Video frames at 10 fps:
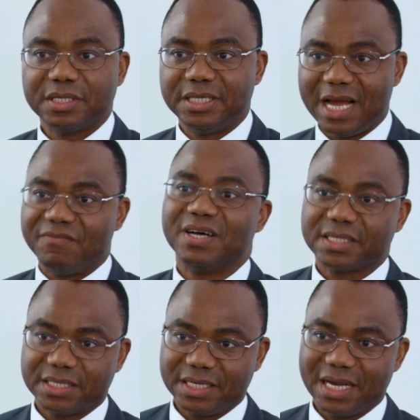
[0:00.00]

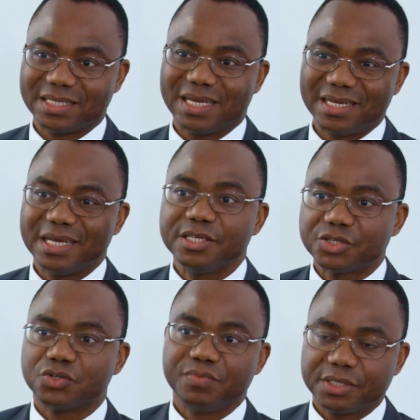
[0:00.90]
diversity as an
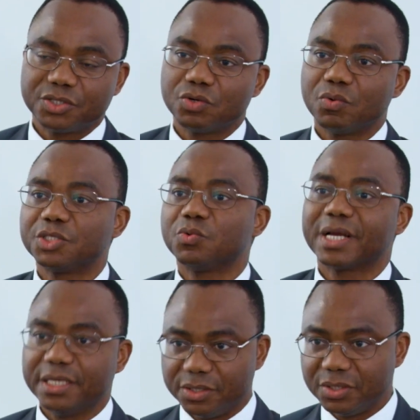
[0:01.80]
instrument through which we
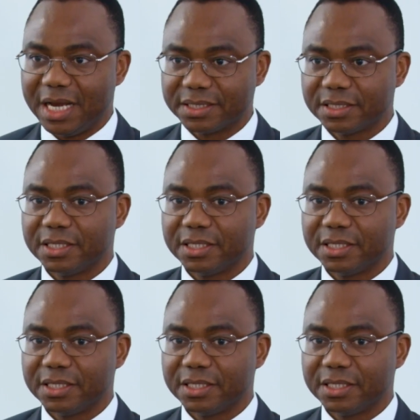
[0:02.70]
can do that,